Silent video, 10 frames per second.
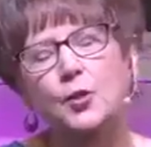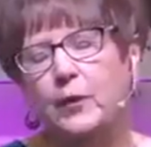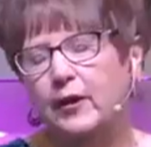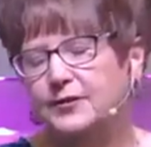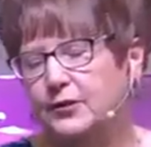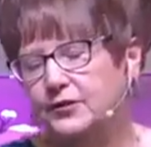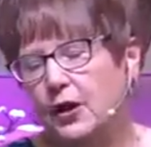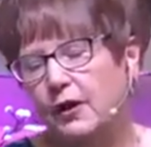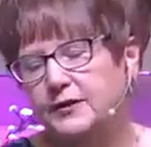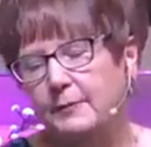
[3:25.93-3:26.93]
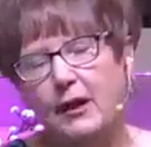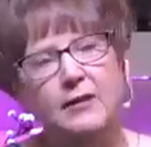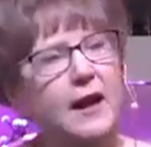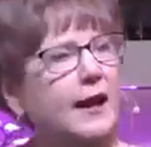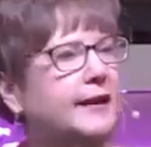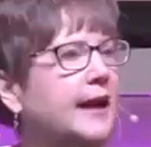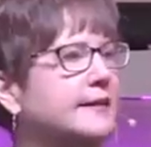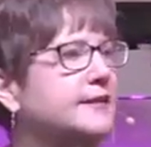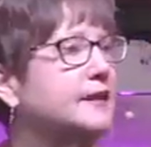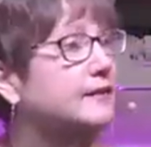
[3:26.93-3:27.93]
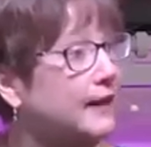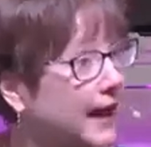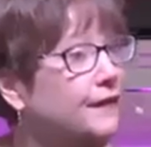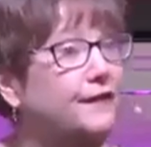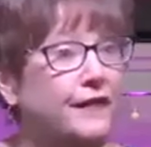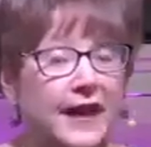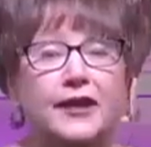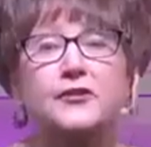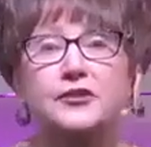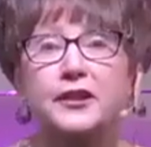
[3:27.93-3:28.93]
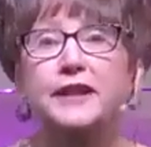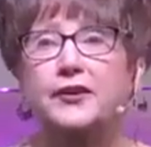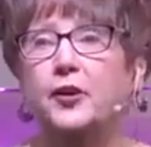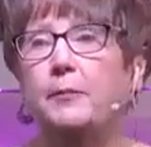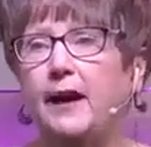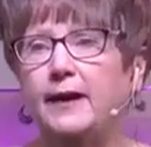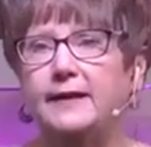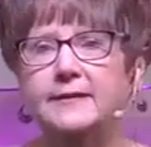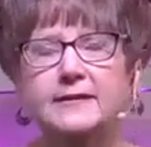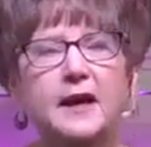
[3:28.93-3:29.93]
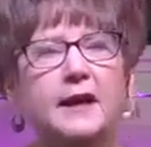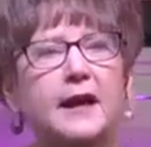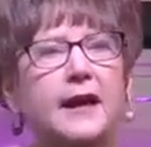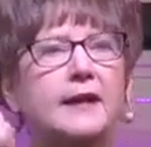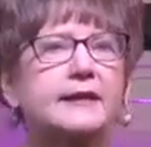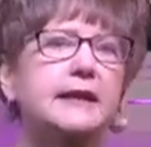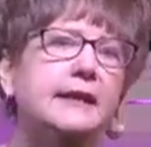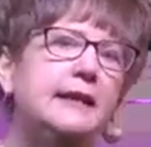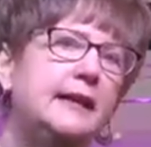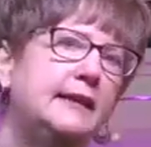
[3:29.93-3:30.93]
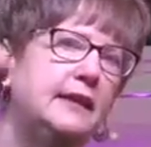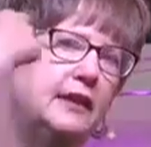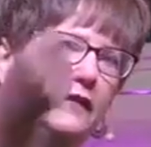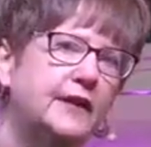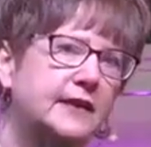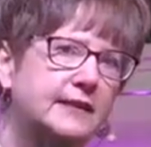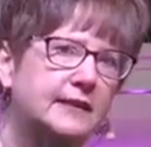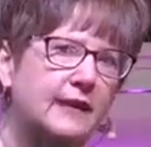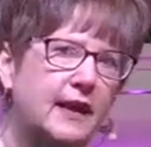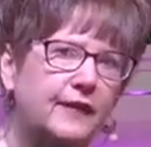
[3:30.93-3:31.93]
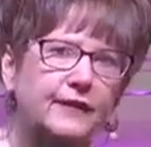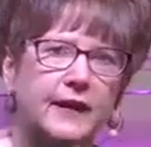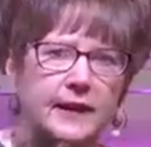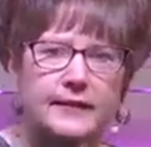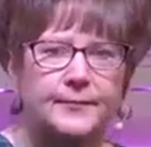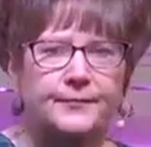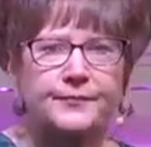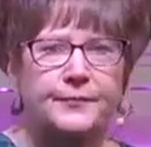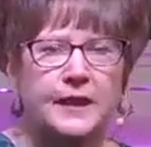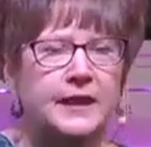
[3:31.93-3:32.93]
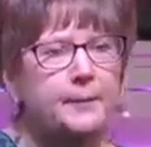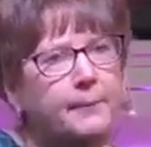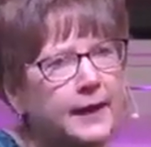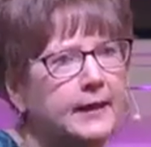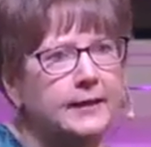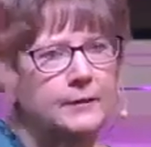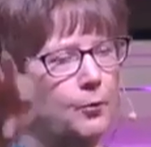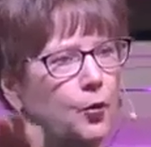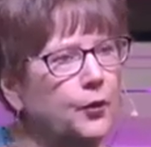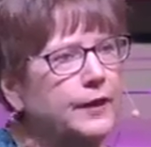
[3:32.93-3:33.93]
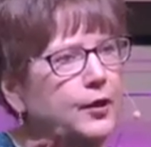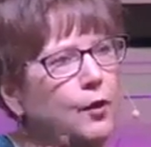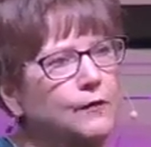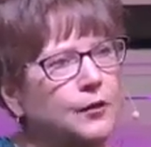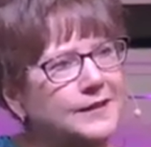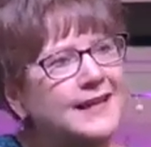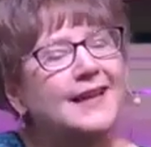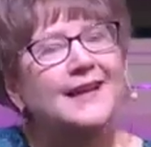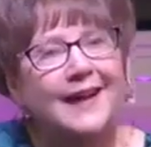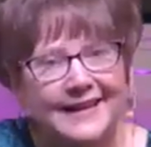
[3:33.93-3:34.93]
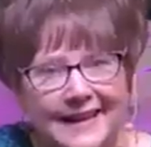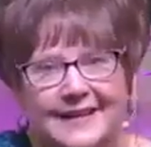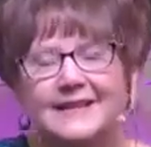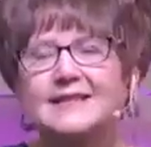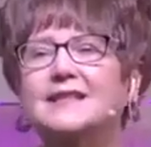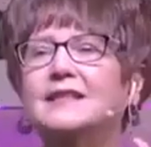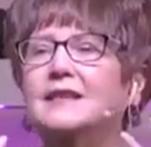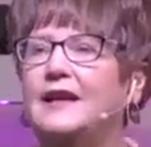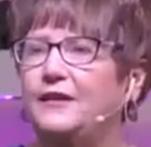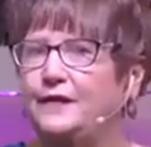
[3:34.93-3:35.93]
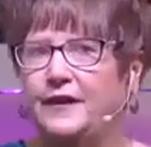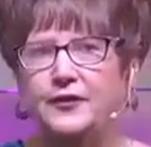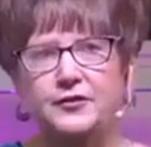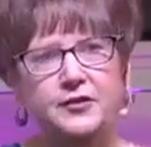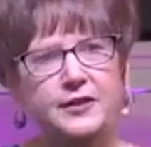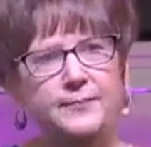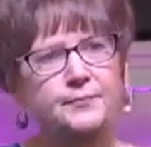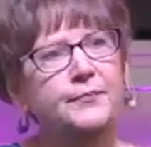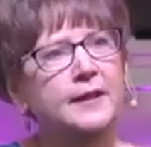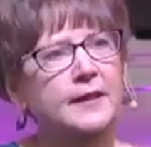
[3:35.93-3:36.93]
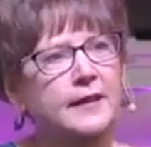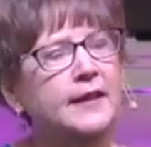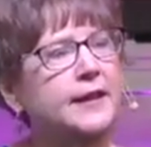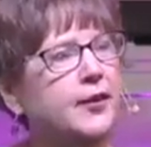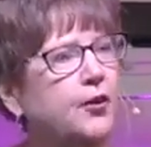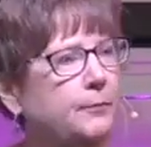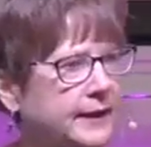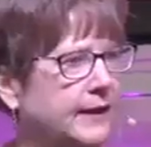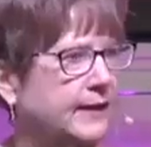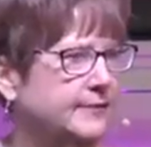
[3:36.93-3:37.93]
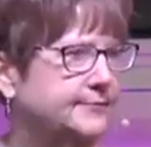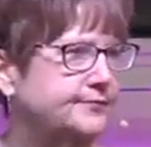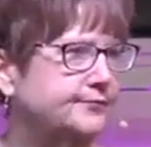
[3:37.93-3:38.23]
We also talked about God as the life energy in our bodies, not God giving us life like in a bucket and pouring it over us. God is the life energy in our being.